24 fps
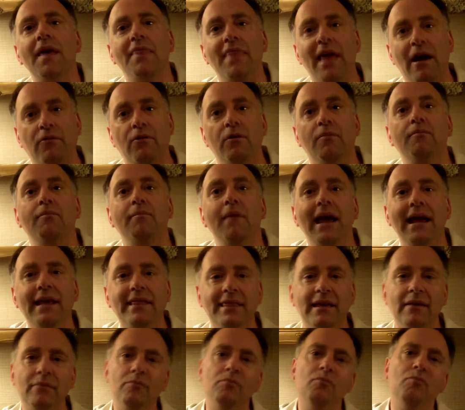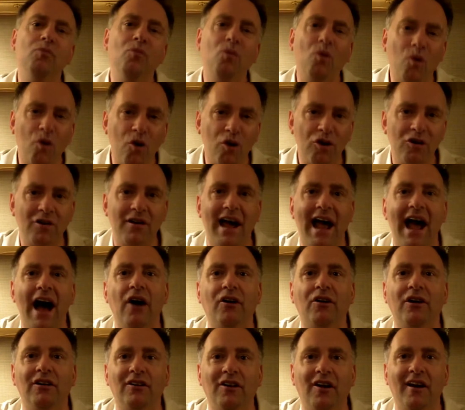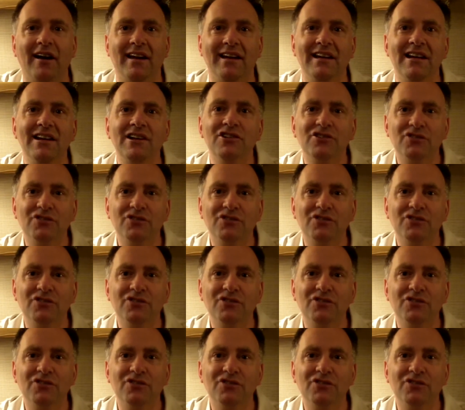that will make them more alkaline